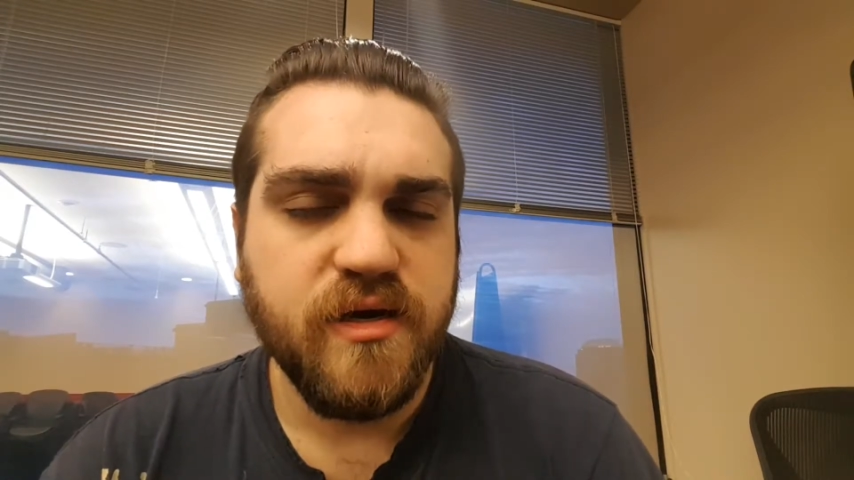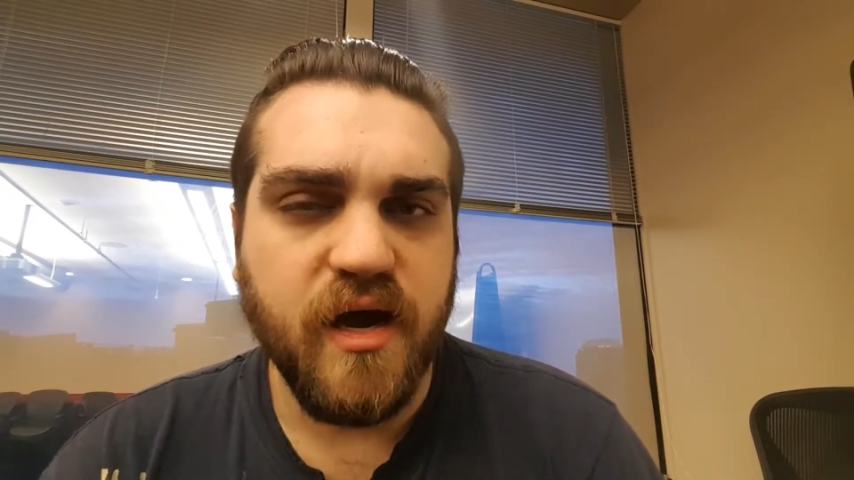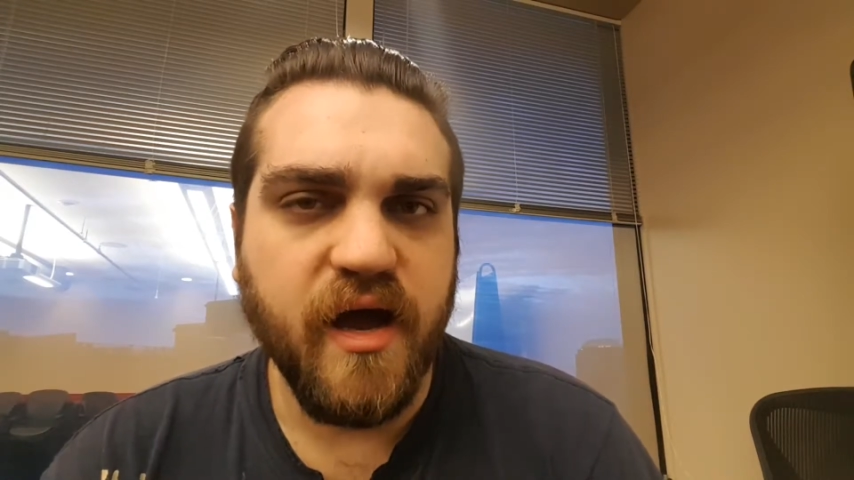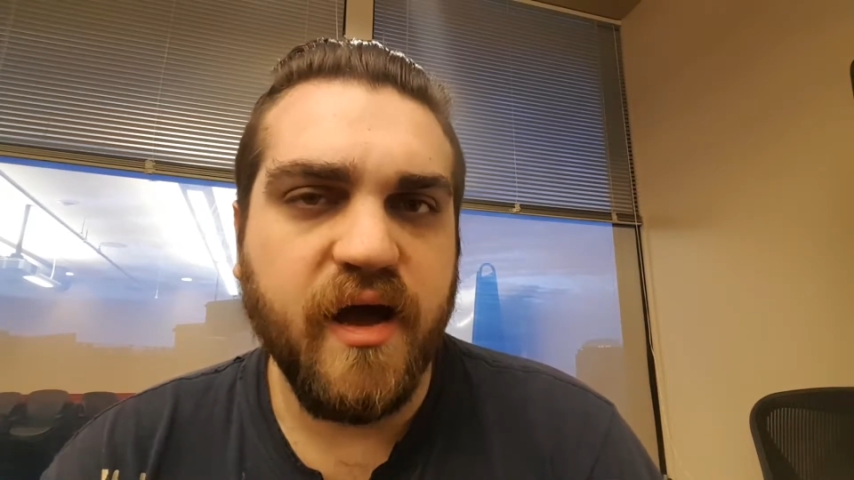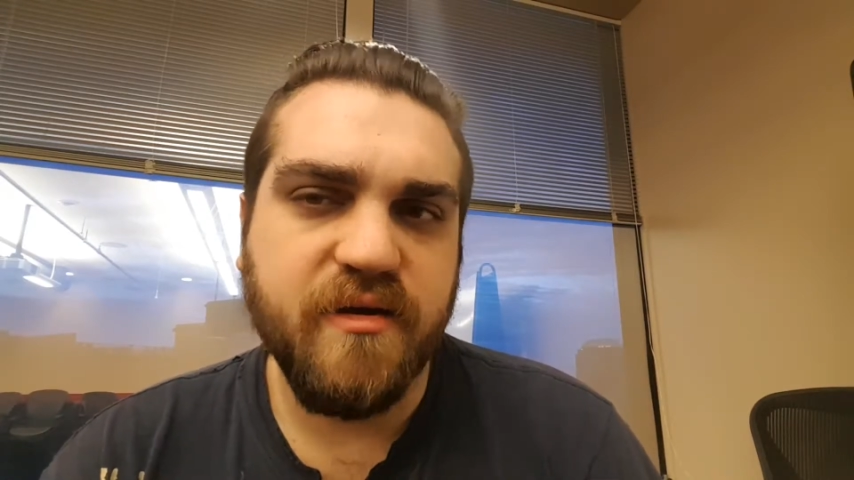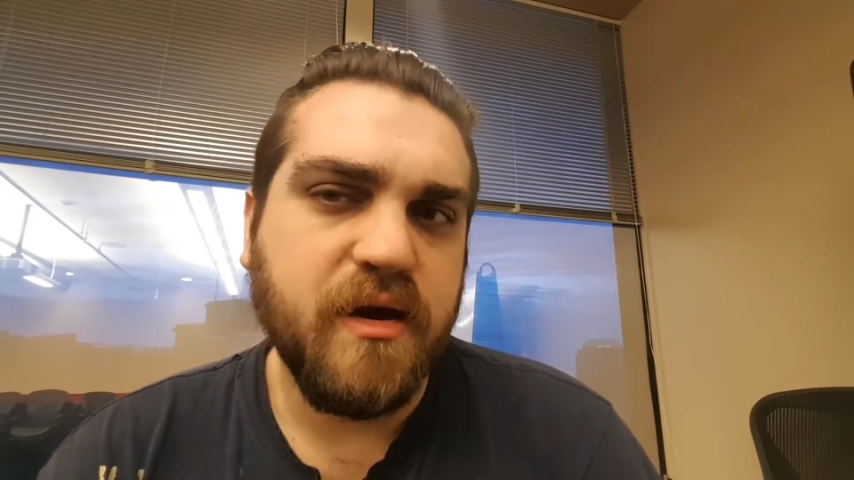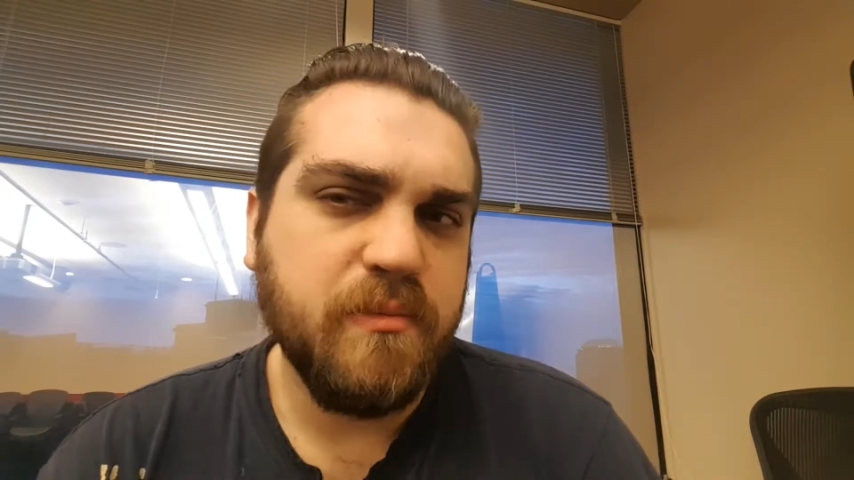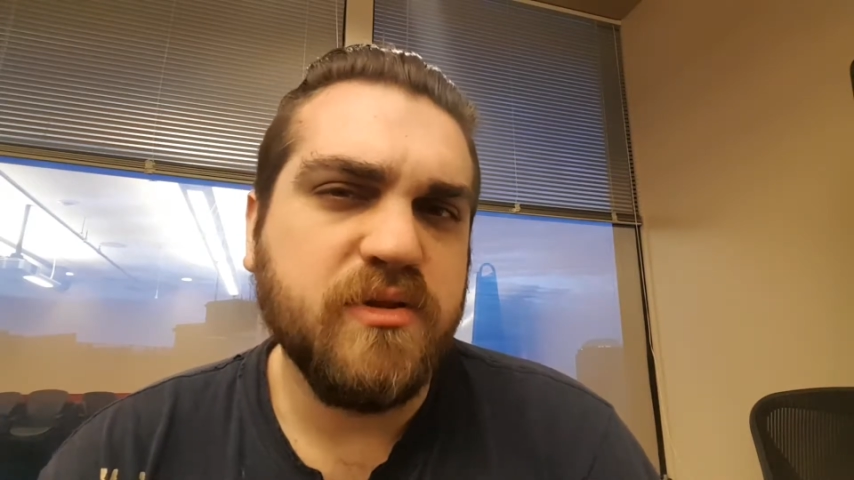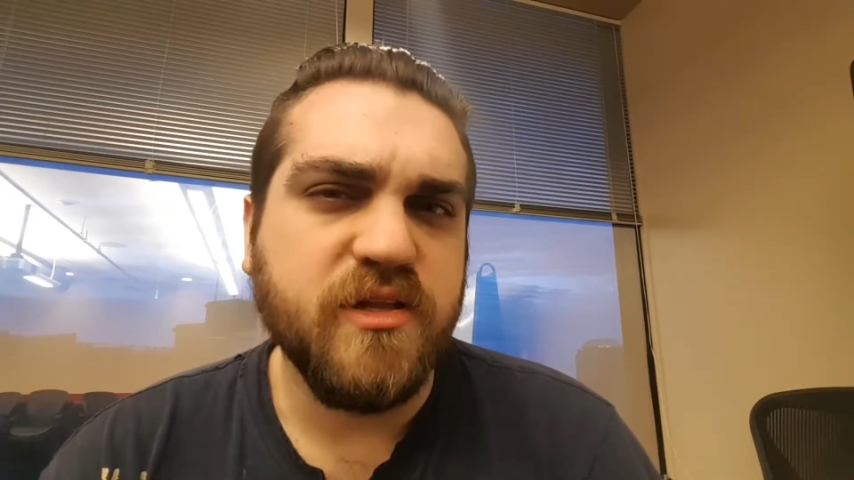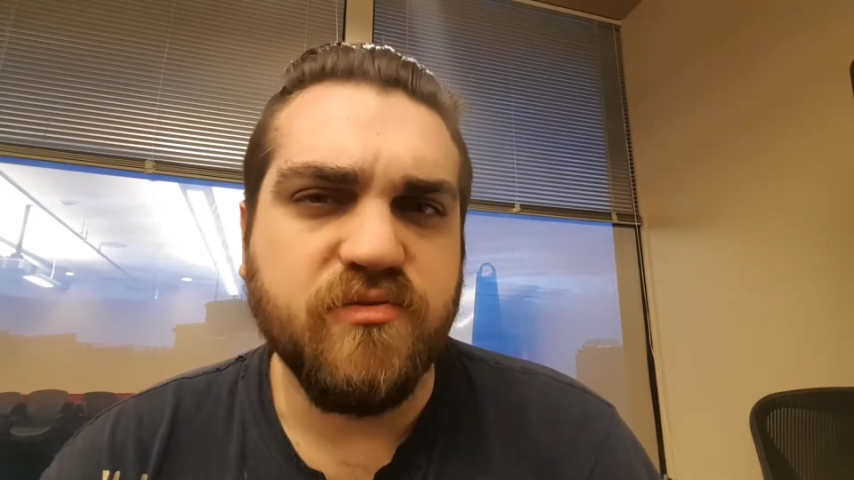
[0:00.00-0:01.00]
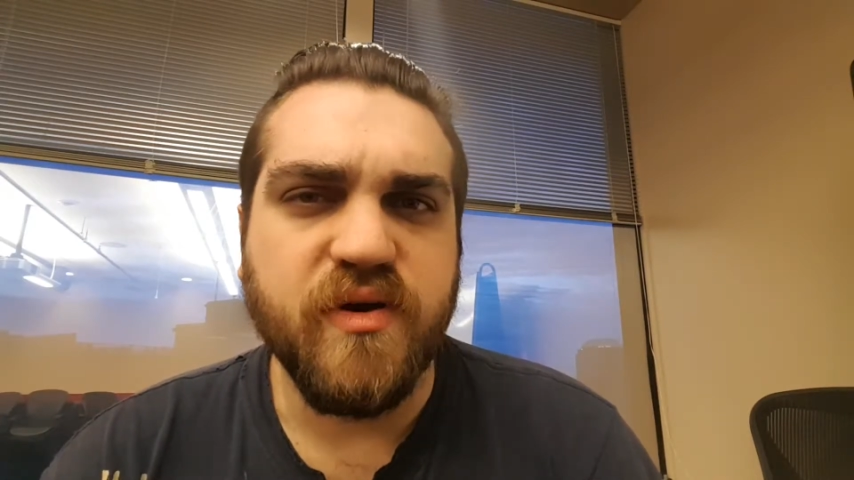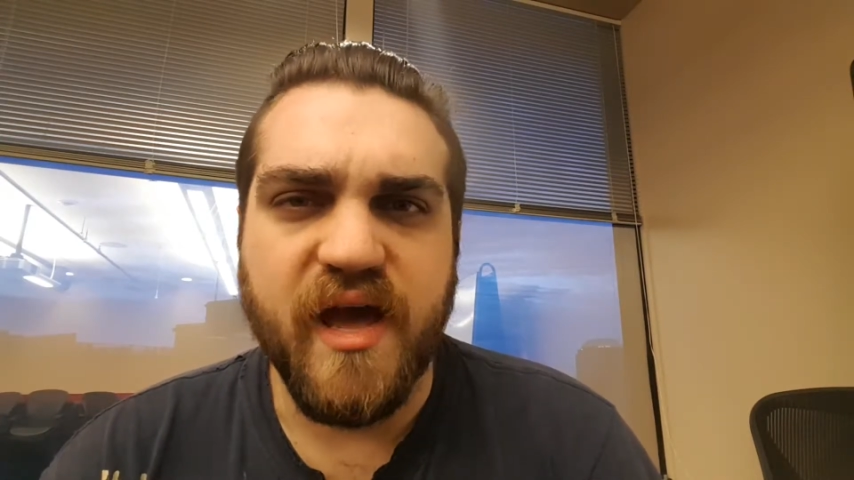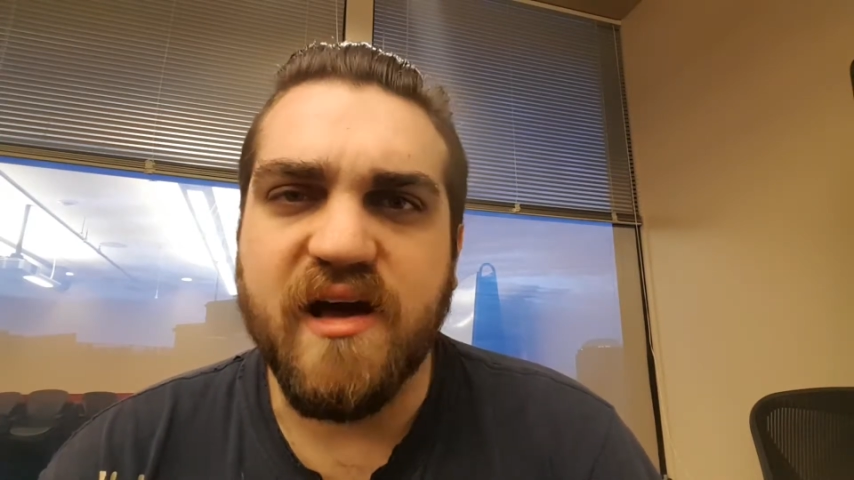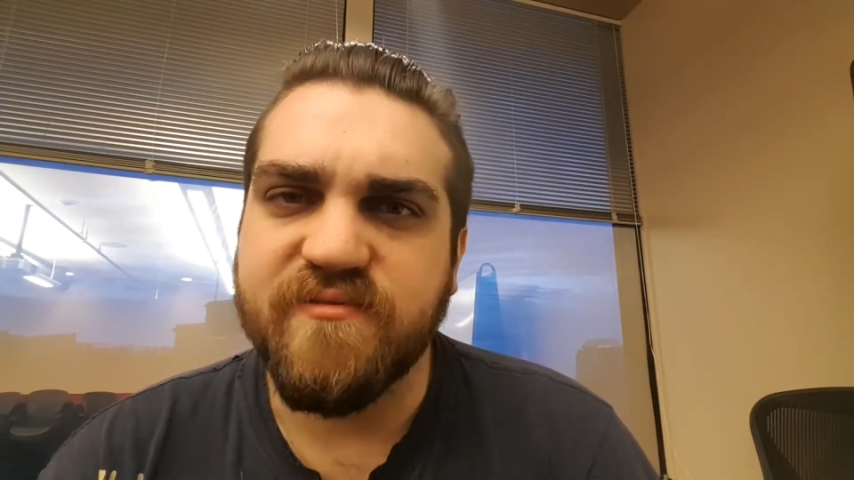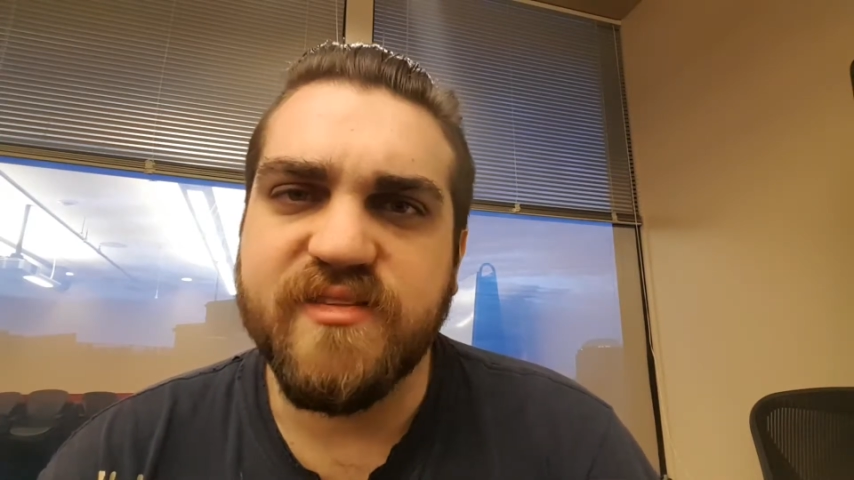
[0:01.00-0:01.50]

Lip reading: I believe we have